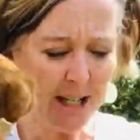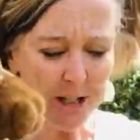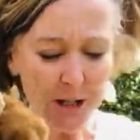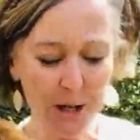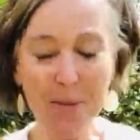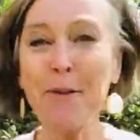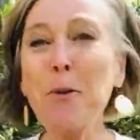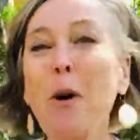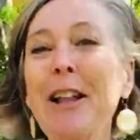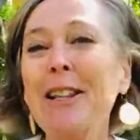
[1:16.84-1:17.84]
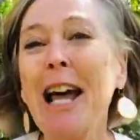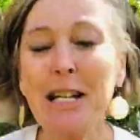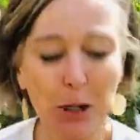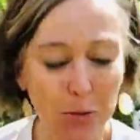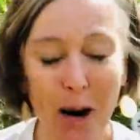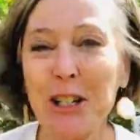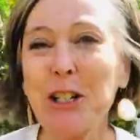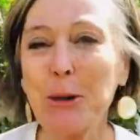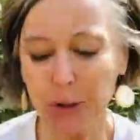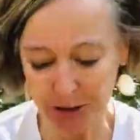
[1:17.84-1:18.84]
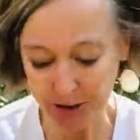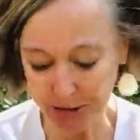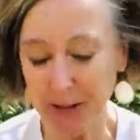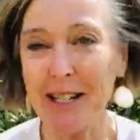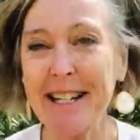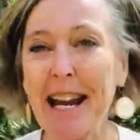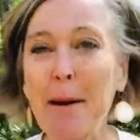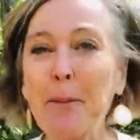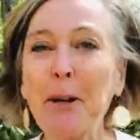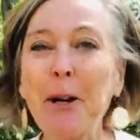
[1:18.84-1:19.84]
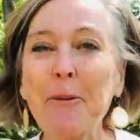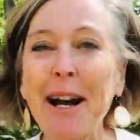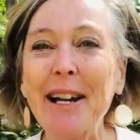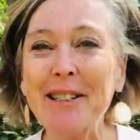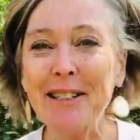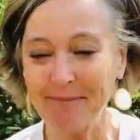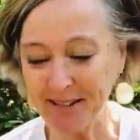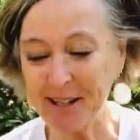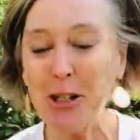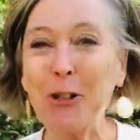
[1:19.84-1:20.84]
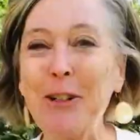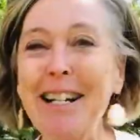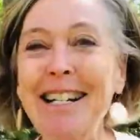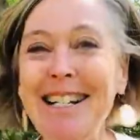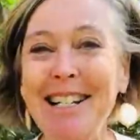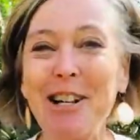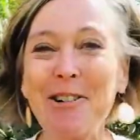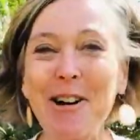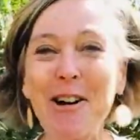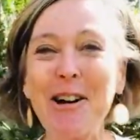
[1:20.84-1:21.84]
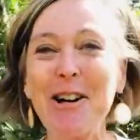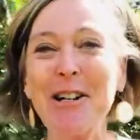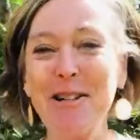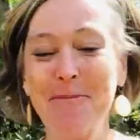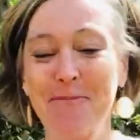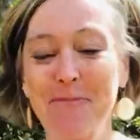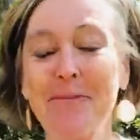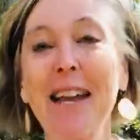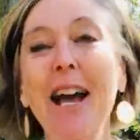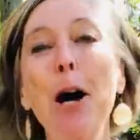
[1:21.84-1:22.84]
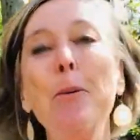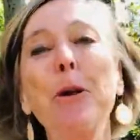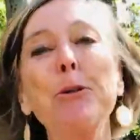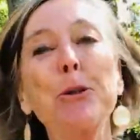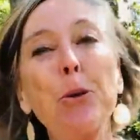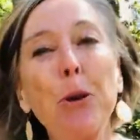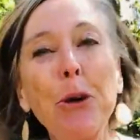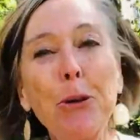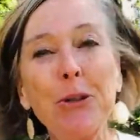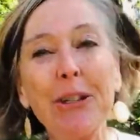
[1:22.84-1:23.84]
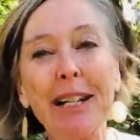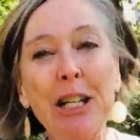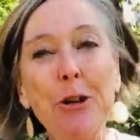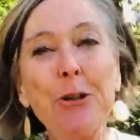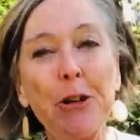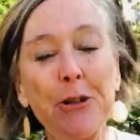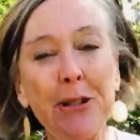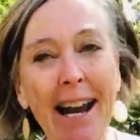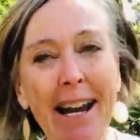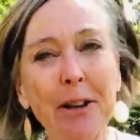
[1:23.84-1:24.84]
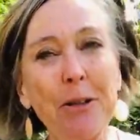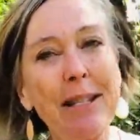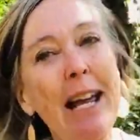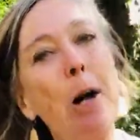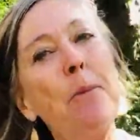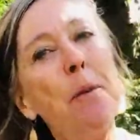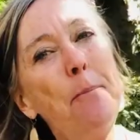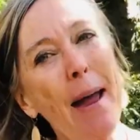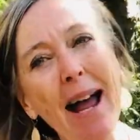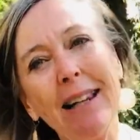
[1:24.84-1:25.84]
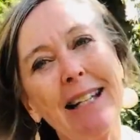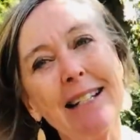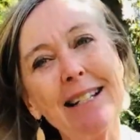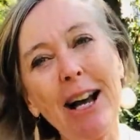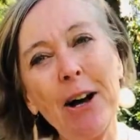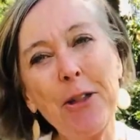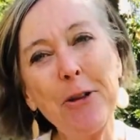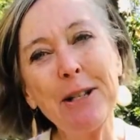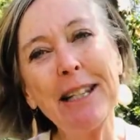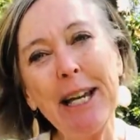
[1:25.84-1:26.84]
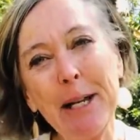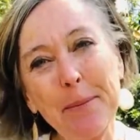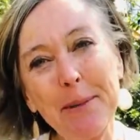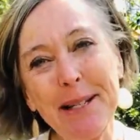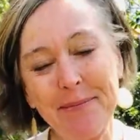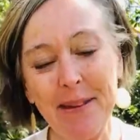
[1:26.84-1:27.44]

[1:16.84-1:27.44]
Do you ever like to watch squirrels scampering around in the trees in your yard? Well, squirrels can use their tails to help them balance on those limbs.